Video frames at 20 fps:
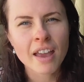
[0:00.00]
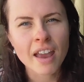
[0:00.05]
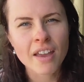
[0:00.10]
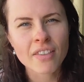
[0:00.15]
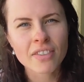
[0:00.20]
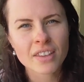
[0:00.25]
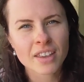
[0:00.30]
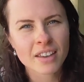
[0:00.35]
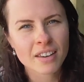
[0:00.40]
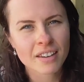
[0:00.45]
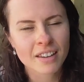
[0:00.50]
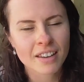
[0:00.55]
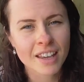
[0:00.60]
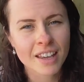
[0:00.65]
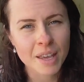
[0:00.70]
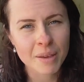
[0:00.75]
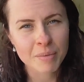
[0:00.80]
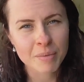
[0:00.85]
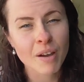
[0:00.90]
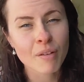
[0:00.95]
and then
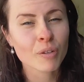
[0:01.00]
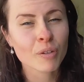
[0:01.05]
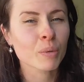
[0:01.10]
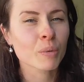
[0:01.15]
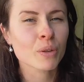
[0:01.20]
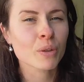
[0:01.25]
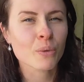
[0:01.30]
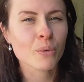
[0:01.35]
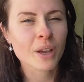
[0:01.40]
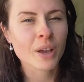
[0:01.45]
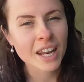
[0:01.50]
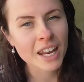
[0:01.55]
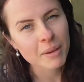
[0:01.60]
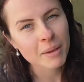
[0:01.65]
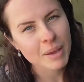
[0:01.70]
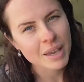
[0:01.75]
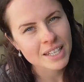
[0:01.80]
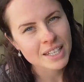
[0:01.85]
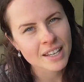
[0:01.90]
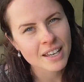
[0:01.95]
keep covering with organic
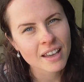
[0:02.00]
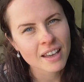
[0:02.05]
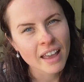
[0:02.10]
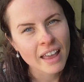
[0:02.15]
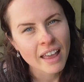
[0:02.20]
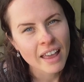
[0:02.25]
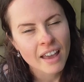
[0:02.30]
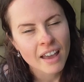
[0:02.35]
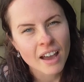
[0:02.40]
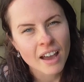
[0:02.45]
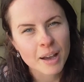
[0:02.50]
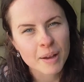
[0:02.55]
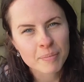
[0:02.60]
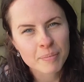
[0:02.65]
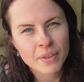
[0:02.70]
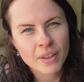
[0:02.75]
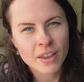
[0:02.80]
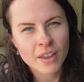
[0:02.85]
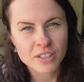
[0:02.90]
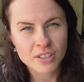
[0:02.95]
matter
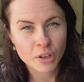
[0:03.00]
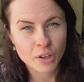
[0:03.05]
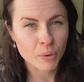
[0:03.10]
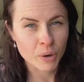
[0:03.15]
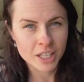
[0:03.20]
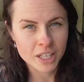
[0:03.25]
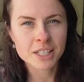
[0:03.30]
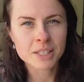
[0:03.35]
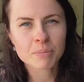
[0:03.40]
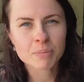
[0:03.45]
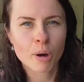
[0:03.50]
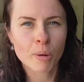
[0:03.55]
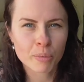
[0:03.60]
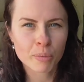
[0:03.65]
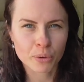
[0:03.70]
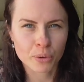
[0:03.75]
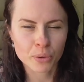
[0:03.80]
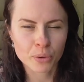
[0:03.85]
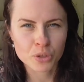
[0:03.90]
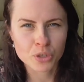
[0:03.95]
um, as the greens pop
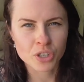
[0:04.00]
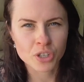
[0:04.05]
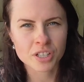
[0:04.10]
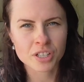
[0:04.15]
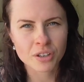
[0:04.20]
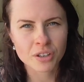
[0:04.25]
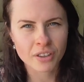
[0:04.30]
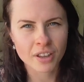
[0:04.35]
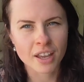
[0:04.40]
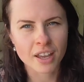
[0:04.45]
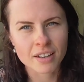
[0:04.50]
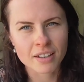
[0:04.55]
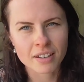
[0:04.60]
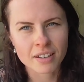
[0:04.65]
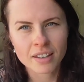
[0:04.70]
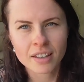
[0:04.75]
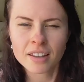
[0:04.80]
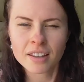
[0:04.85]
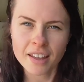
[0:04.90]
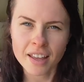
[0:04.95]
through just so that
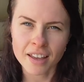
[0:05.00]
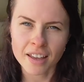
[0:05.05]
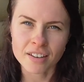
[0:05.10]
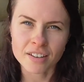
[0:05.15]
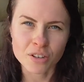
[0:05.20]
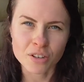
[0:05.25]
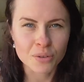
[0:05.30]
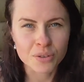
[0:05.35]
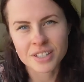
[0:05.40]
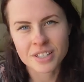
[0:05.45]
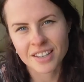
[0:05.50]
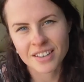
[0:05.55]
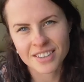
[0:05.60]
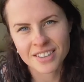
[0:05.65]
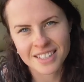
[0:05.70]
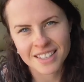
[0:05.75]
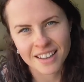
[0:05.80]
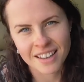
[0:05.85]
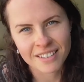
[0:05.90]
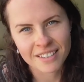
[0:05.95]
they don't see
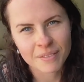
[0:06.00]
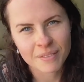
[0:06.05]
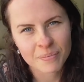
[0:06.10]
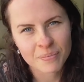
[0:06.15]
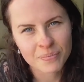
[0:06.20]
the sun.